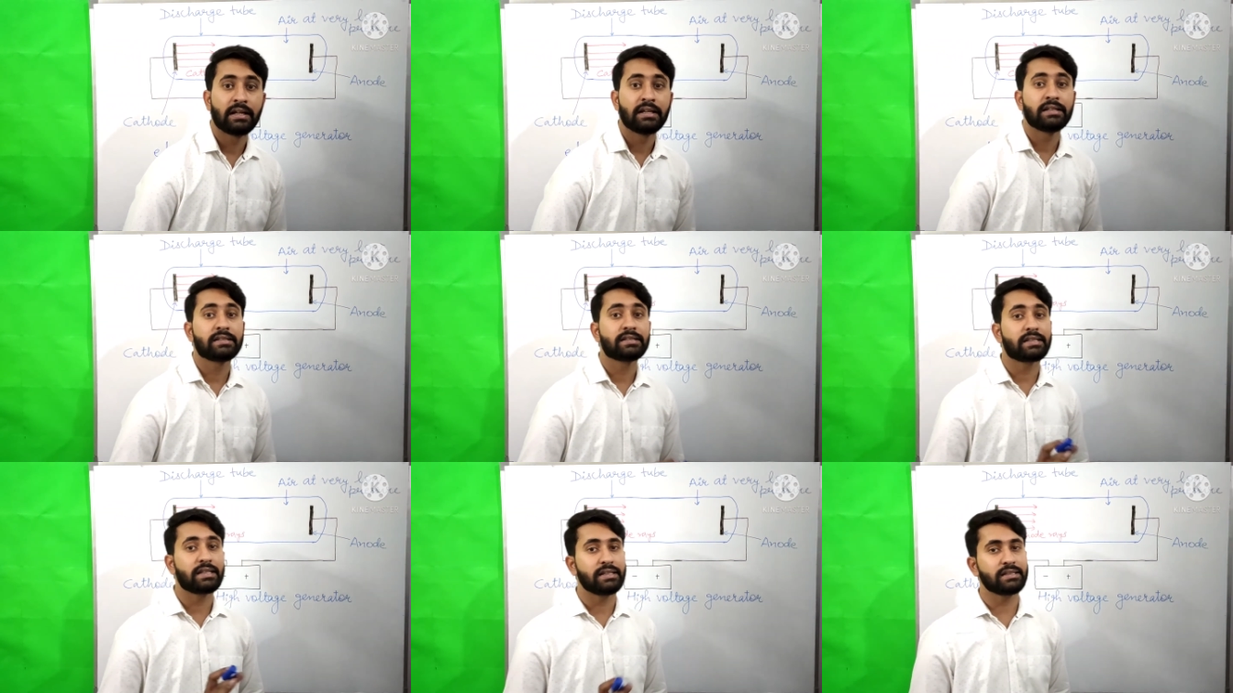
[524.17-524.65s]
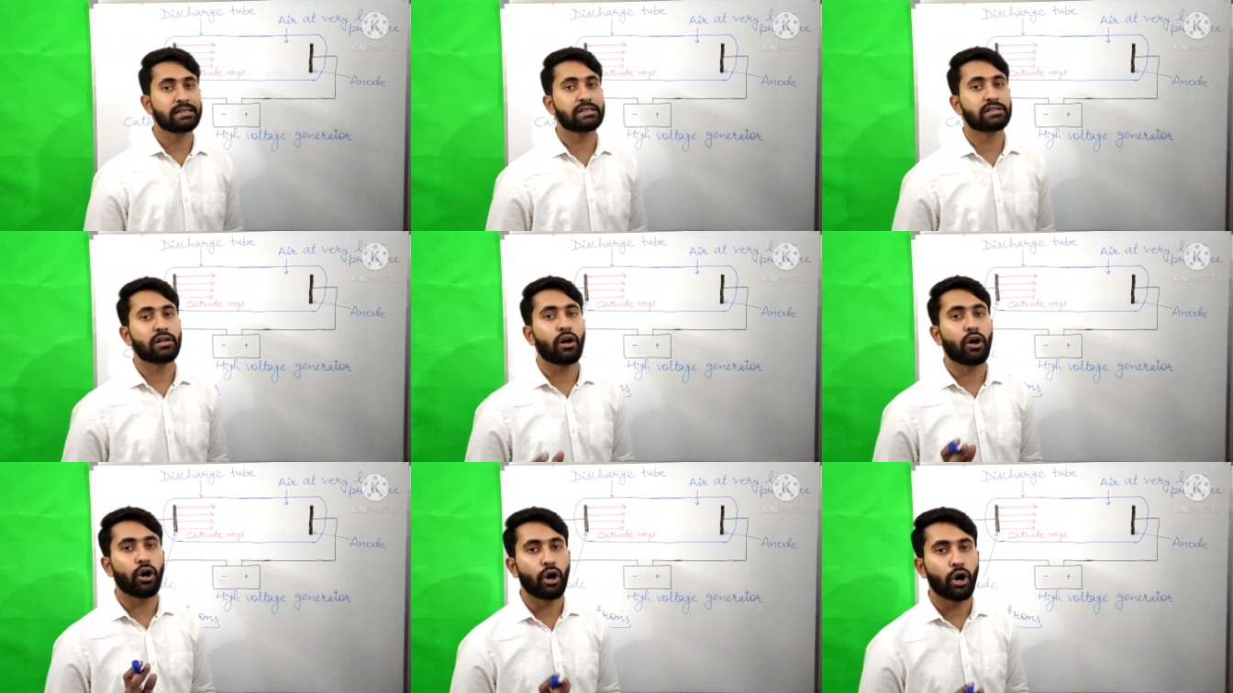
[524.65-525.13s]

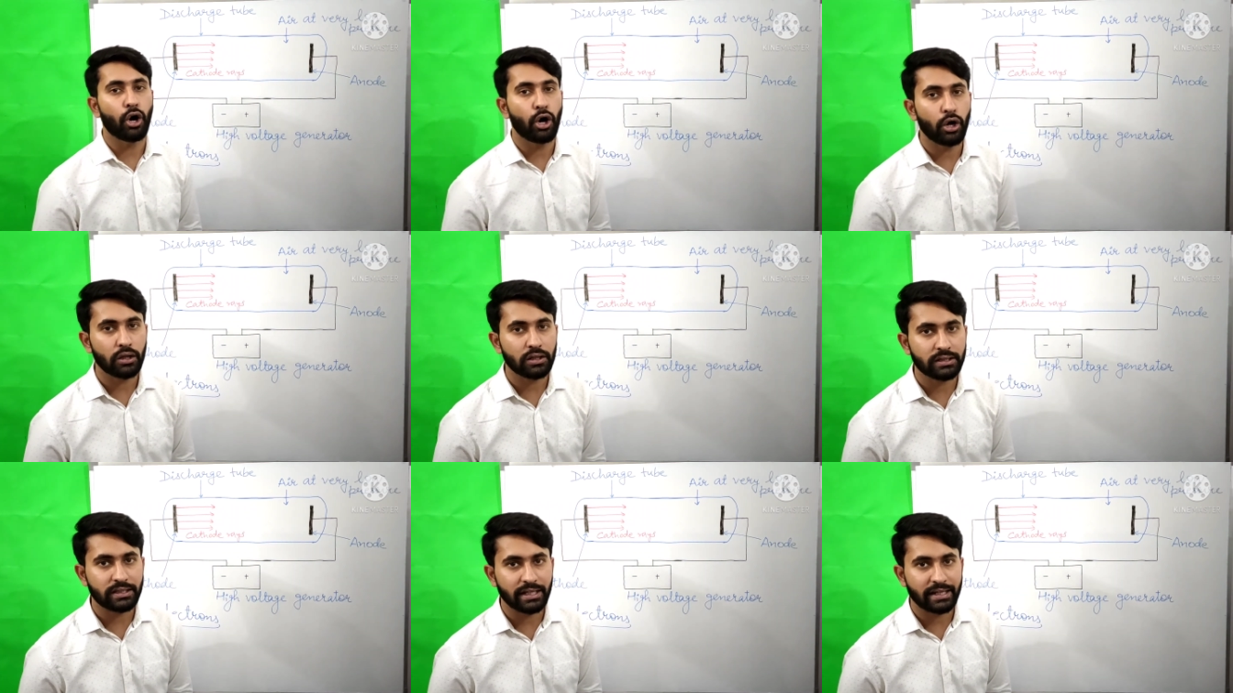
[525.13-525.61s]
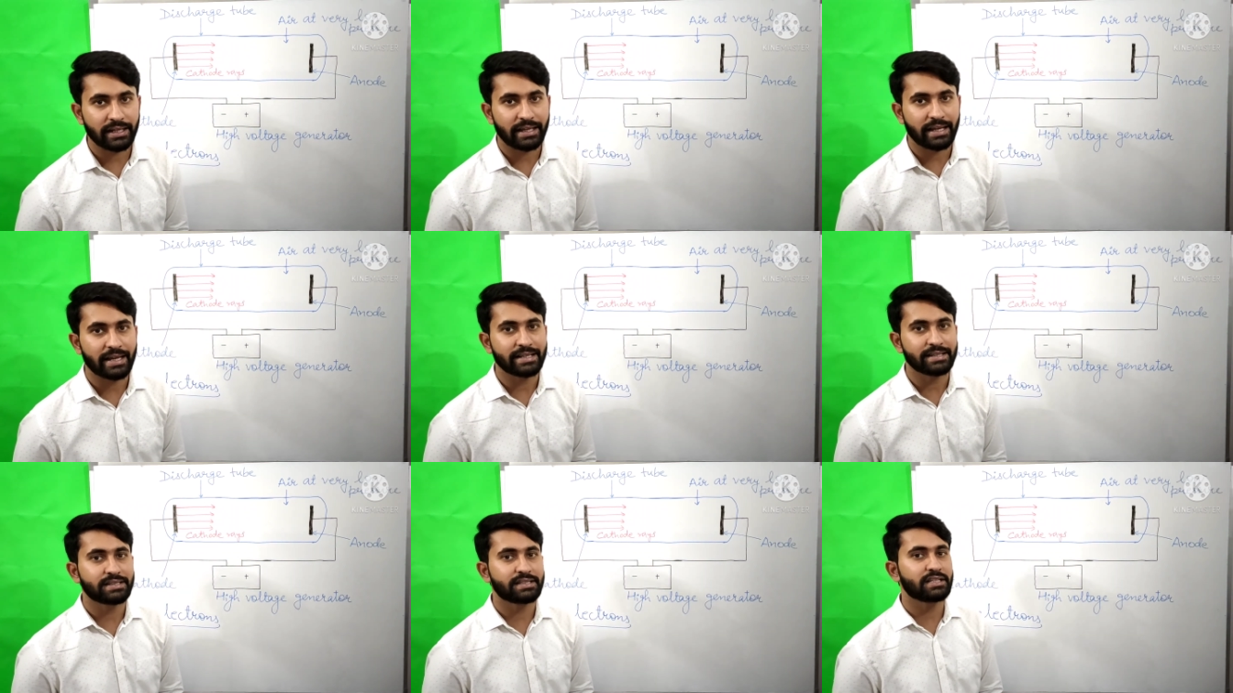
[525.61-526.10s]
Since all the
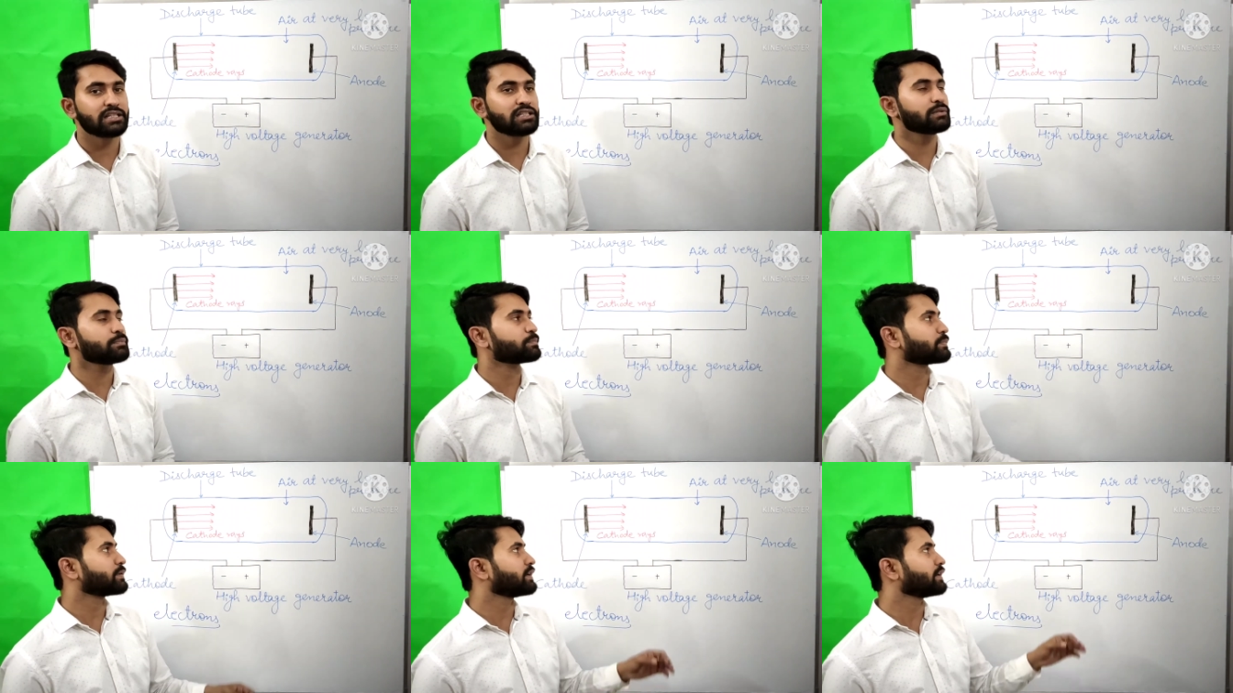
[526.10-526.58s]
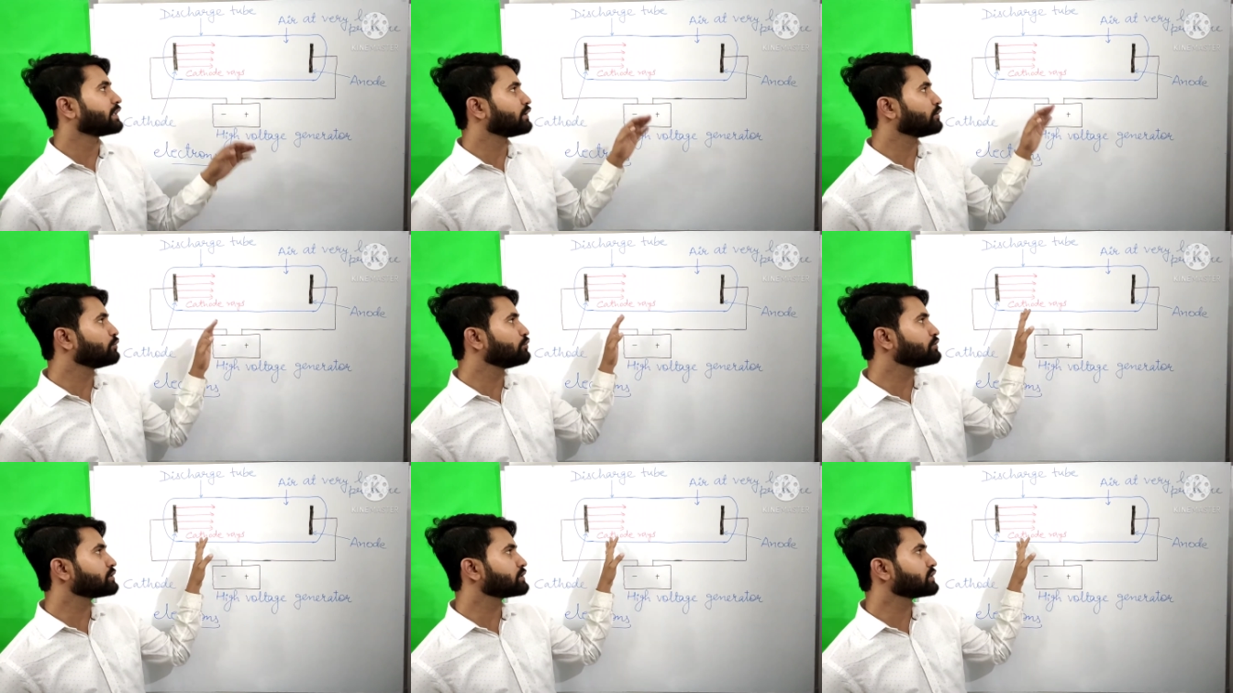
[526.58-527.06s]
gases
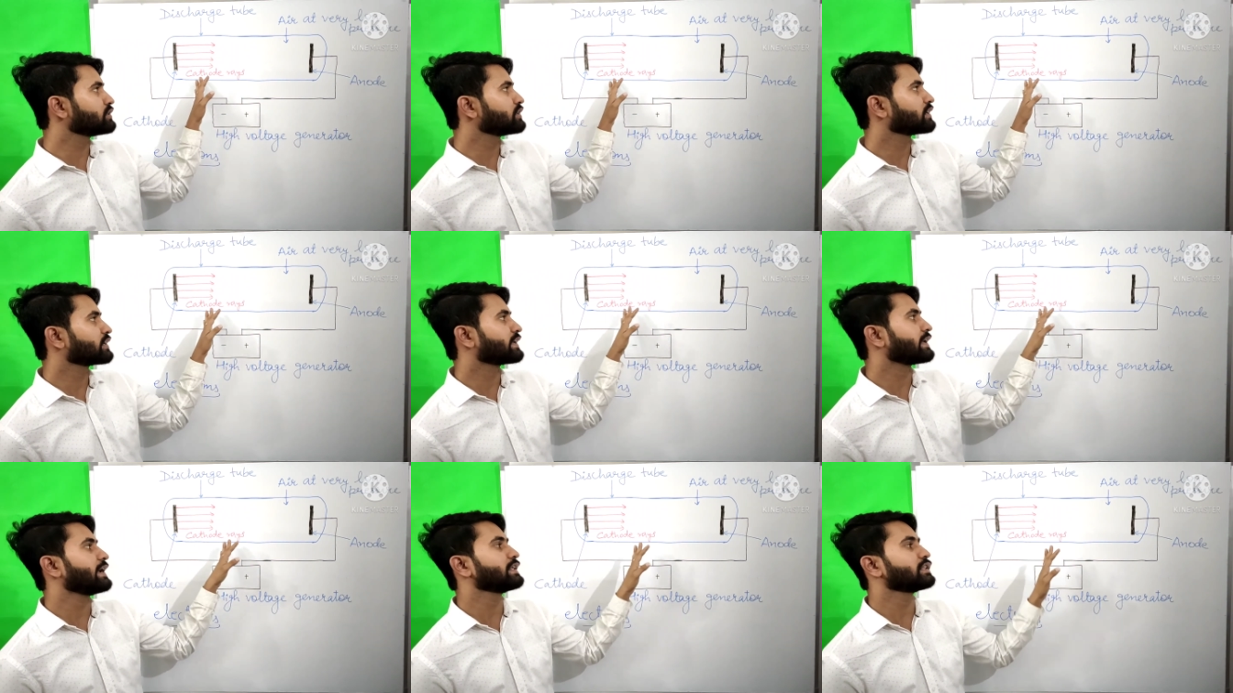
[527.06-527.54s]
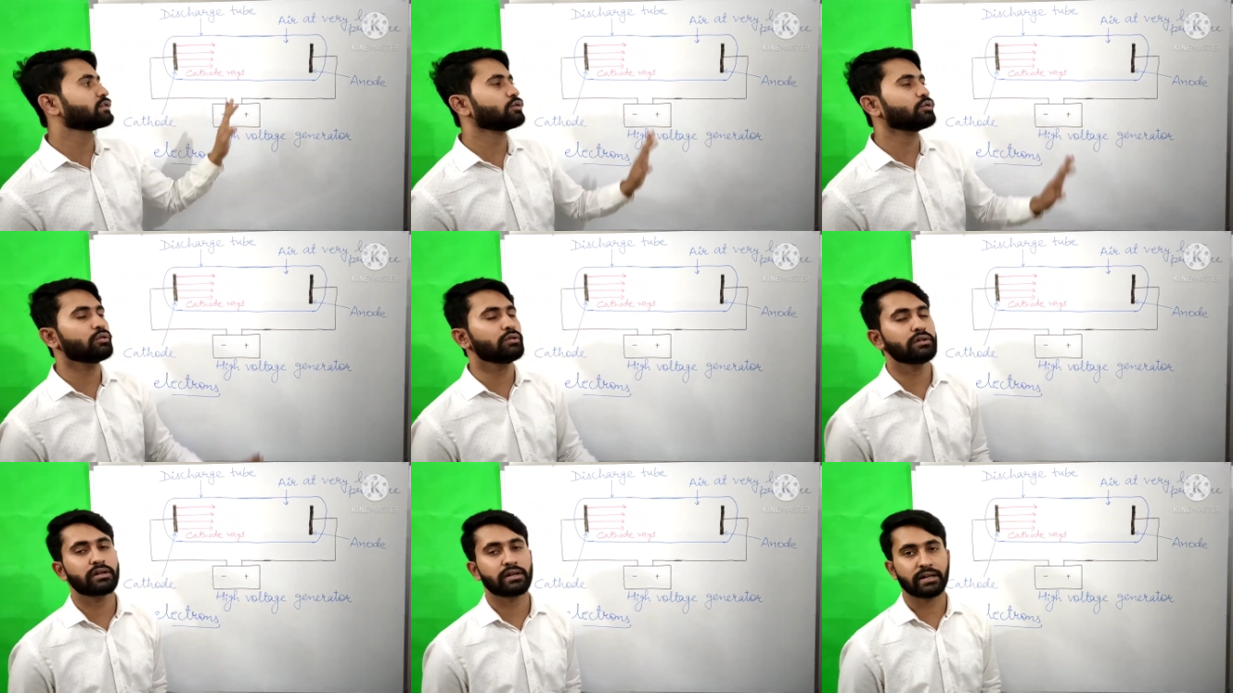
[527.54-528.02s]
produced
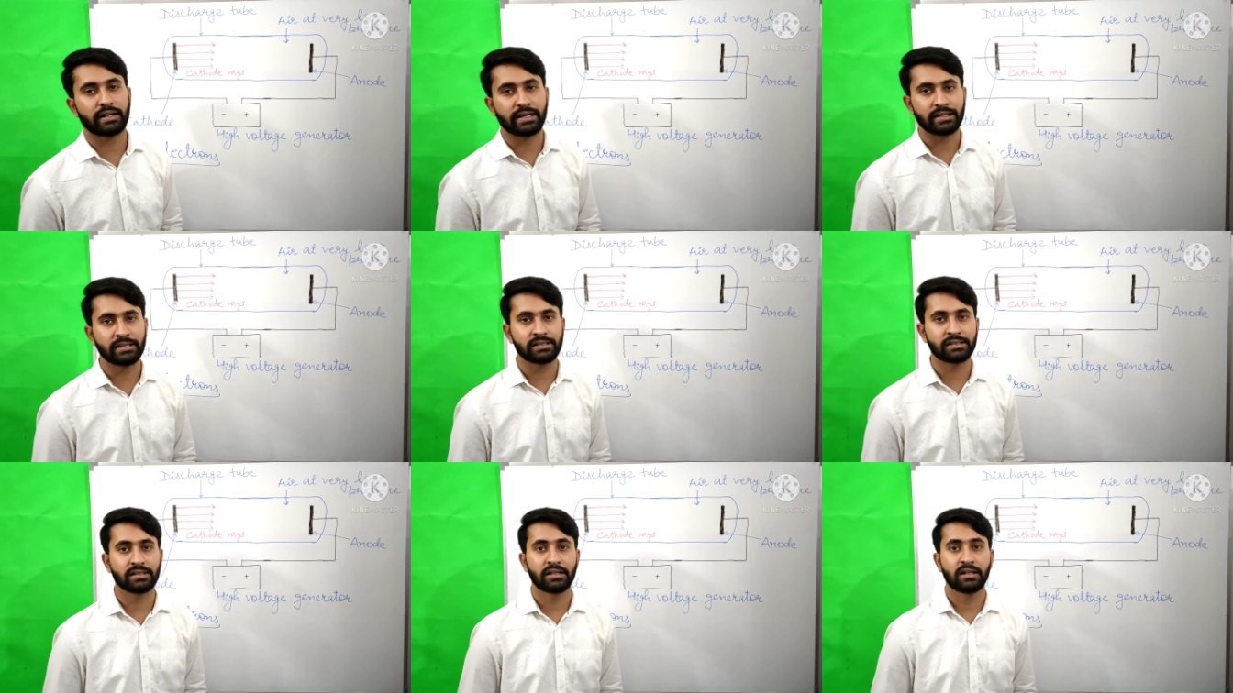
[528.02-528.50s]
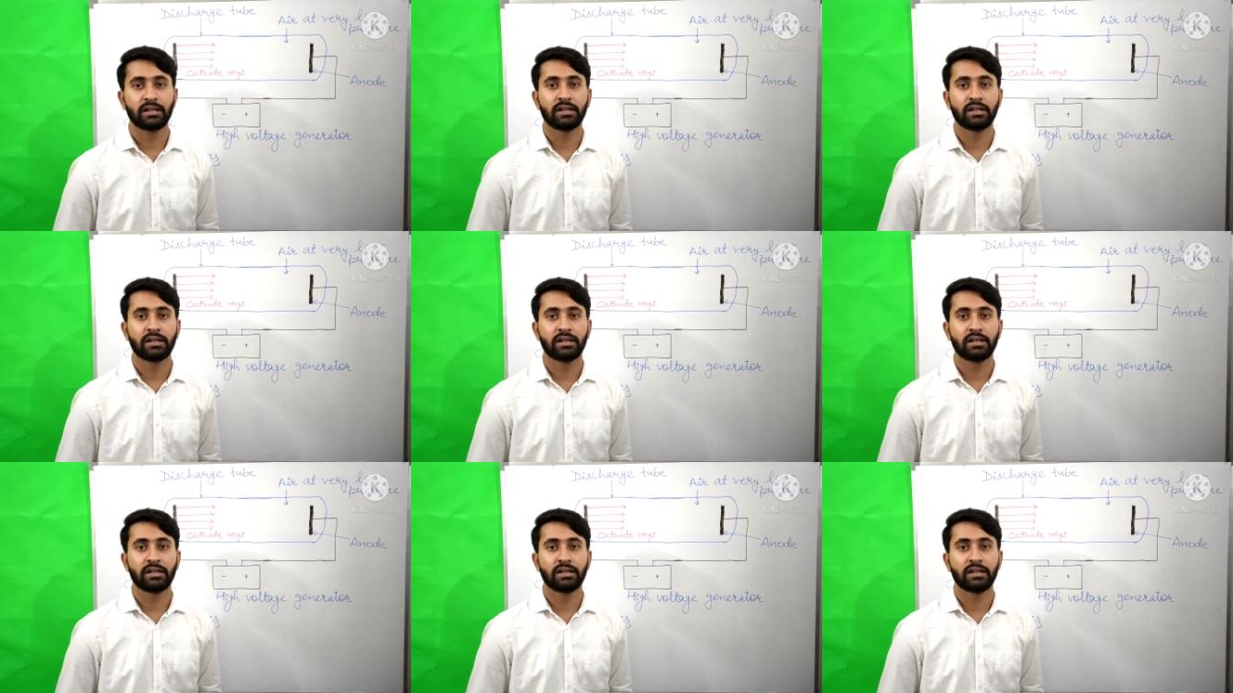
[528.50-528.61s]
cathode rays,